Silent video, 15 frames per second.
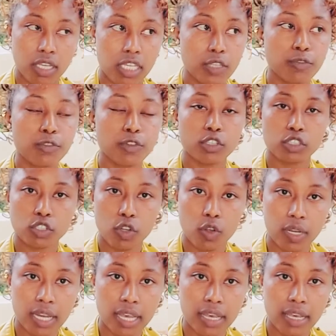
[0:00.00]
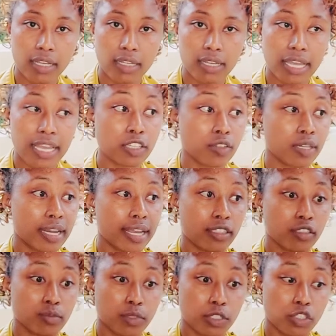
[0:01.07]
If you're taller and you'd like
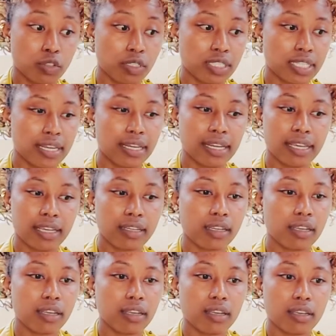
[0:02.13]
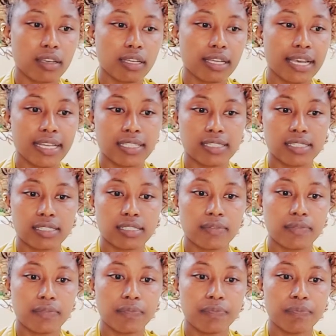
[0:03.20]
to be shorter, like, guys,
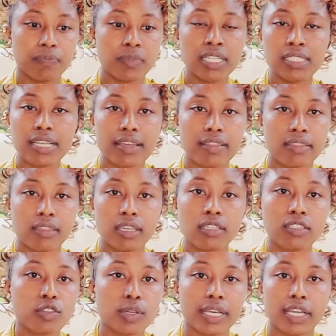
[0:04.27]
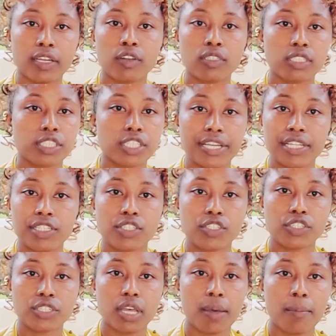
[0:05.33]
these are things you cannot
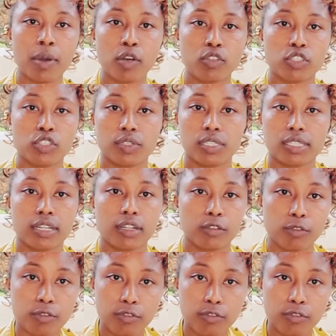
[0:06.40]
change about yourself.